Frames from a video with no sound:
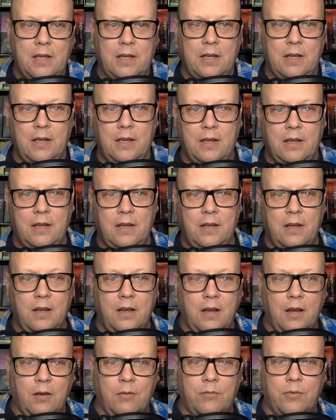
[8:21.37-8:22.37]

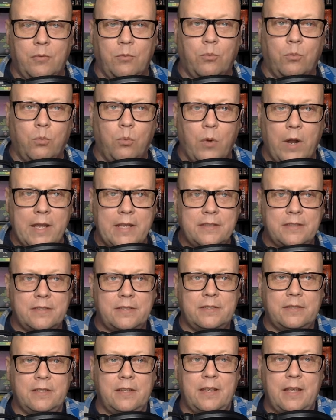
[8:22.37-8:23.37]
Of
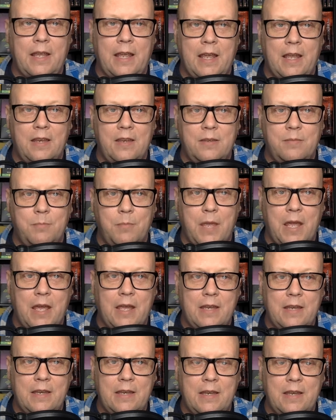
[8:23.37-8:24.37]
Rice and
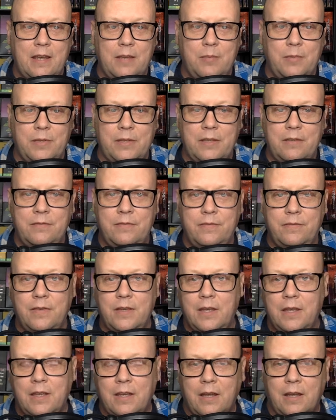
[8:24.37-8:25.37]
Men, I believe.
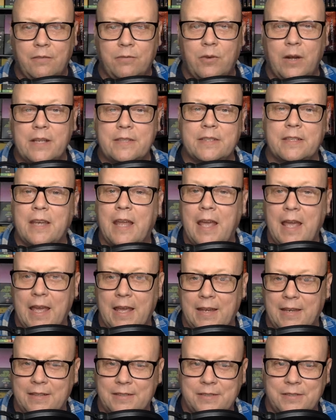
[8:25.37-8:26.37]
Of Rice and
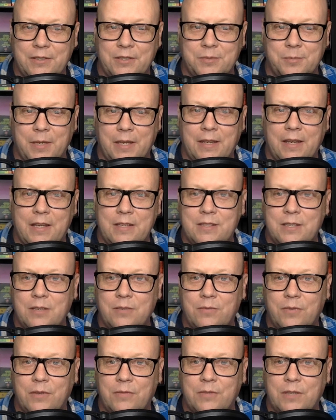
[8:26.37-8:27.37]
Hen, excuse me,
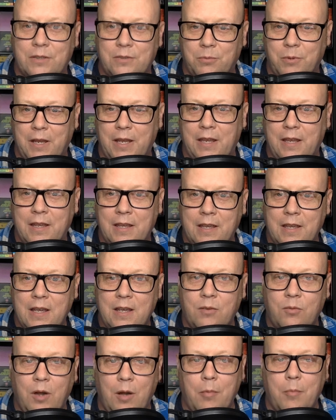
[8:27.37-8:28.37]
1953,
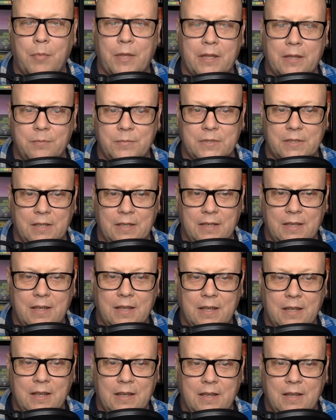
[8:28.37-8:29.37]
Robert McKimson.
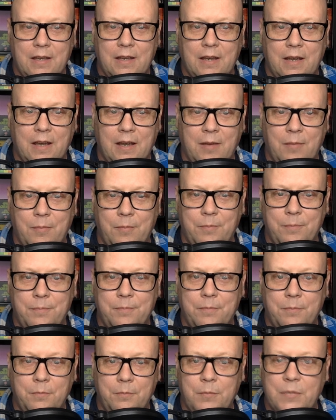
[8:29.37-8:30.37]

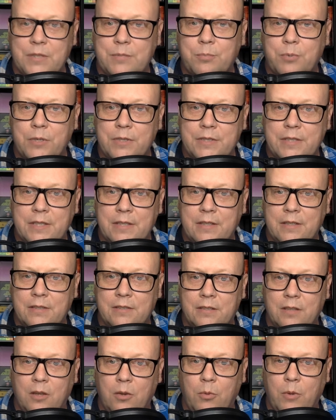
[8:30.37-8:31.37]
Miss Prissy, the
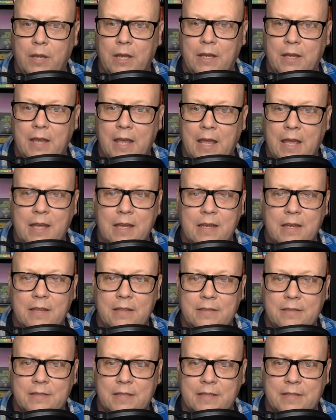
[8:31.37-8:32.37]
slow-witted hen,
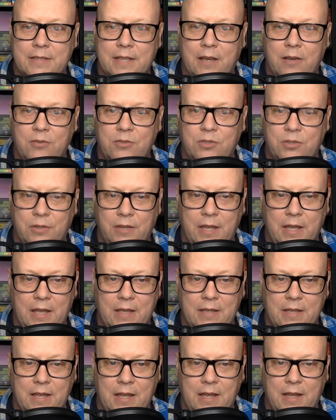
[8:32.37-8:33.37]
sets out to
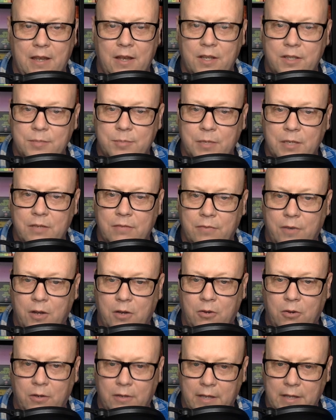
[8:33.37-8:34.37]
land a husband,
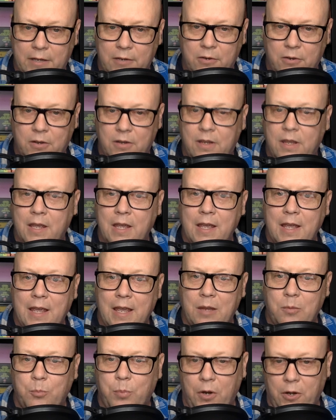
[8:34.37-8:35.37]
Foghorn Leghorn,
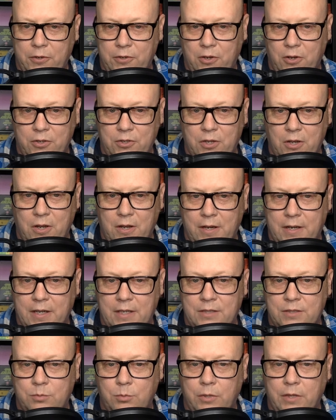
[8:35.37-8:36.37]
and Barnyard Dog
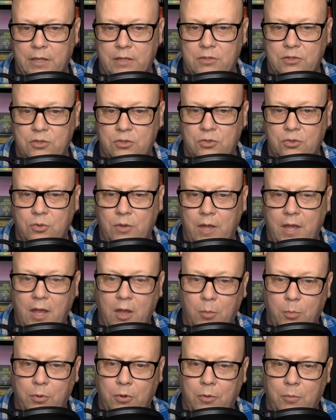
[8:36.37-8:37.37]
is willing to
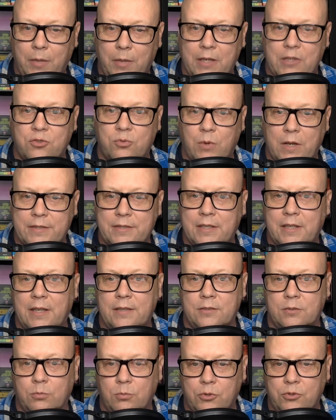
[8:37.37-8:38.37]
help her by dressing
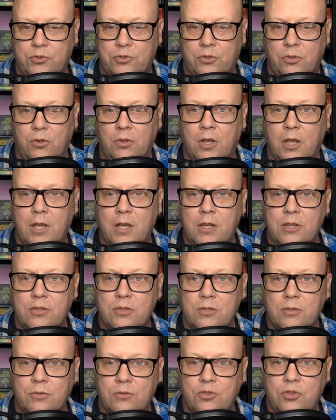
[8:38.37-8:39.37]
as a rooster
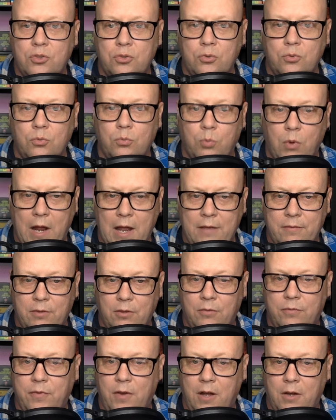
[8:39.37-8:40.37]
to
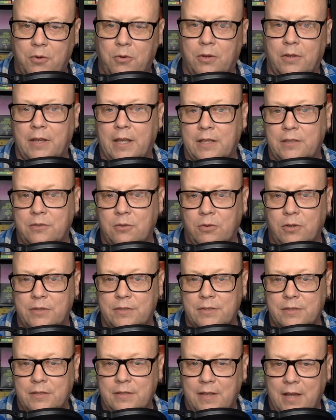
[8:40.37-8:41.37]
rival Foghorn
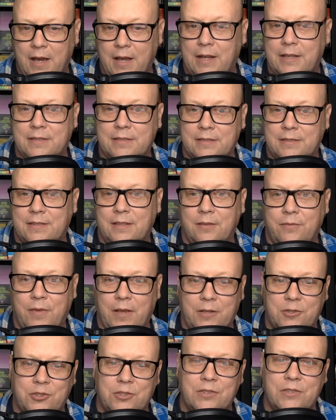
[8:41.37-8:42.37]
Leghorn's non-existent
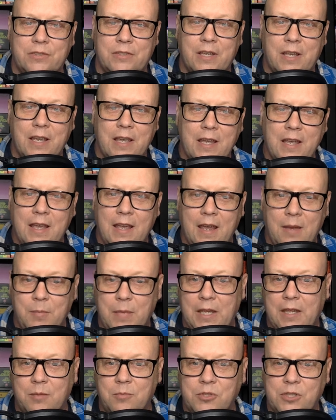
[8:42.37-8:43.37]
affections and
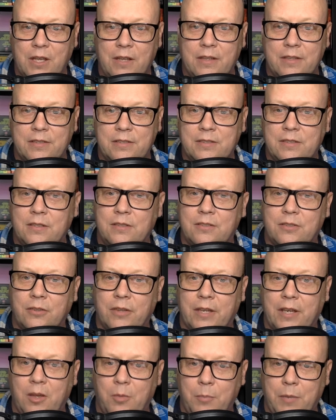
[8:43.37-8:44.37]
make him jealous so
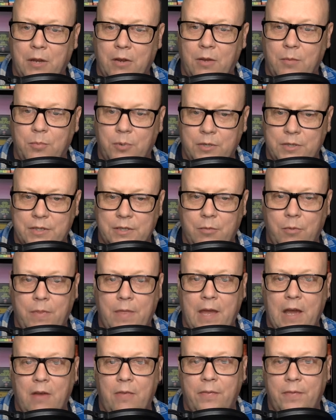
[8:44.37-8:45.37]
that he'll marry Prissy
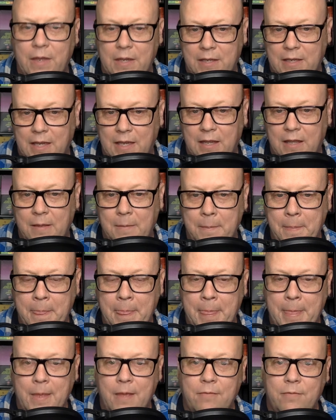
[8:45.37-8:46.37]
without thinking.
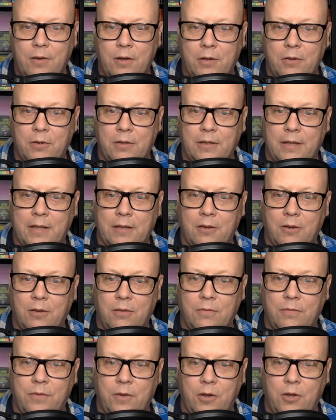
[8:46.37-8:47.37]
Foghorn
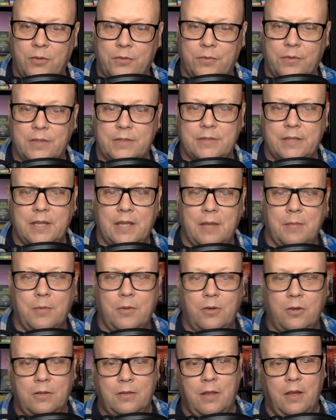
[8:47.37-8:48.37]
Leghorn falls for the scheme,
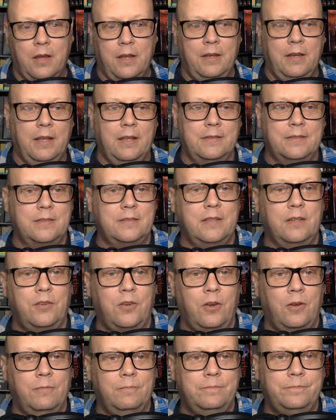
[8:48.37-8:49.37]
hook, line, and
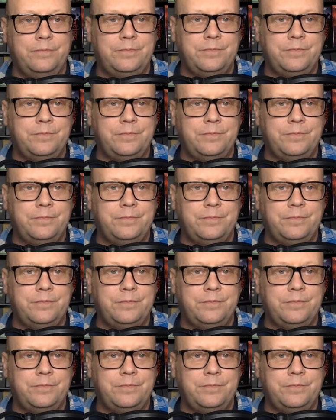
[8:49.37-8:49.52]
sinker.